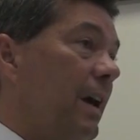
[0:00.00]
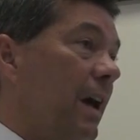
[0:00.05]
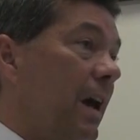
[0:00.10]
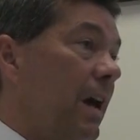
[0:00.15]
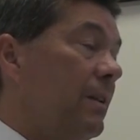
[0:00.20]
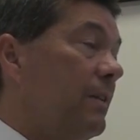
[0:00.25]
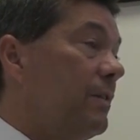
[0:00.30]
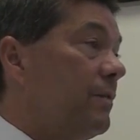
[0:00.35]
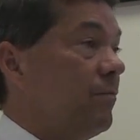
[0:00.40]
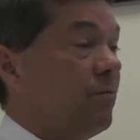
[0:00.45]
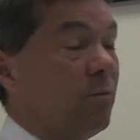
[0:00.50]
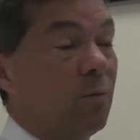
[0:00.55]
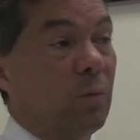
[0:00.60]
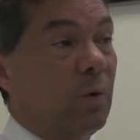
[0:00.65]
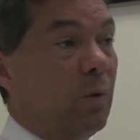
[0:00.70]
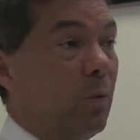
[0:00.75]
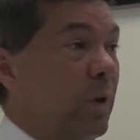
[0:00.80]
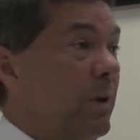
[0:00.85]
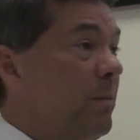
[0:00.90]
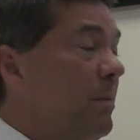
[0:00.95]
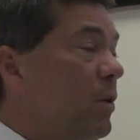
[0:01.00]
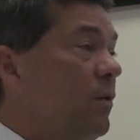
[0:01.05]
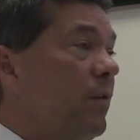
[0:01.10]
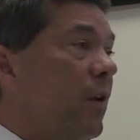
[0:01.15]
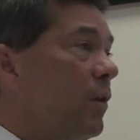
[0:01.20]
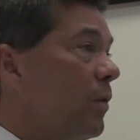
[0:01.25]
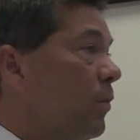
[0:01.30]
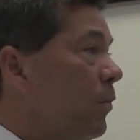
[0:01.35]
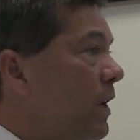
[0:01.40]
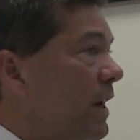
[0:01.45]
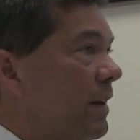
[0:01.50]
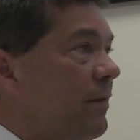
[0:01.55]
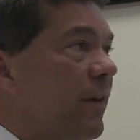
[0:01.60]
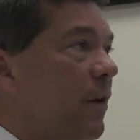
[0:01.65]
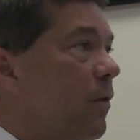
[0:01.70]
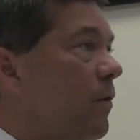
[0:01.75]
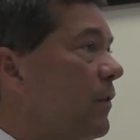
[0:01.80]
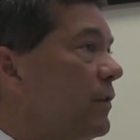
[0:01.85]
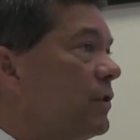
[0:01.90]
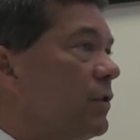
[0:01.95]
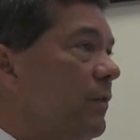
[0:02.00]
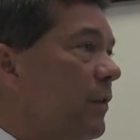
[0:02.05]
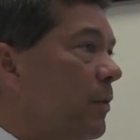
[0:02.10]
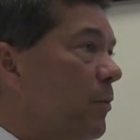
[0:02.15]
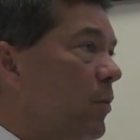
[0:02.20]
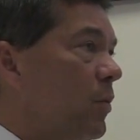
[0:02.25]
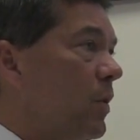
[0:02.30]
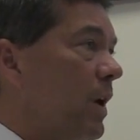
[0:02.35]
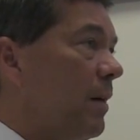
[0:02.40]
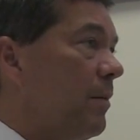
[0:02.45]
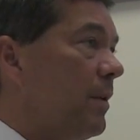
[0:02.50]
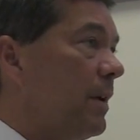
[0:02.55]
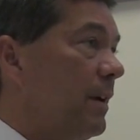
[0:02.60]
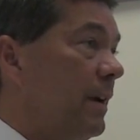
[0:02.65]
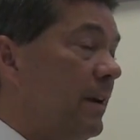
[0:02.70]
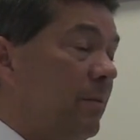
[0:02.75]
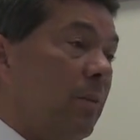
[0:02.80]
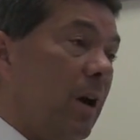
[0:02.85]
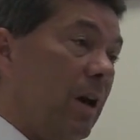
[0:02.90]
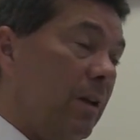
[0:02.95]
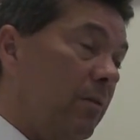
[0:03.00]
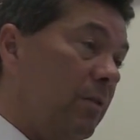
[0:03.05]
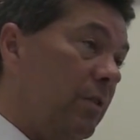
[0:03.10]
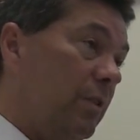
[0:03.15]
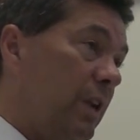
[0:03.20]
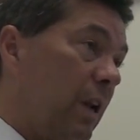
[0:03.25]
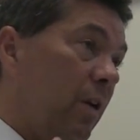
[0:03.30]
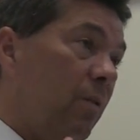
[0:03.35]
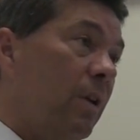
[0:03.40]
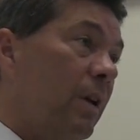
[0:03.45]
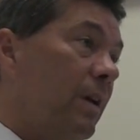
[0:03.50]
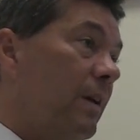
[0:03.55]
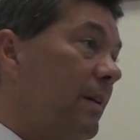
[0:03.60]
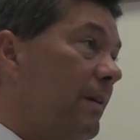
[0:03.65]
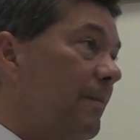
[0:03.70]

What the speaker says: And we move on. We'll evolve as a football club. And you know,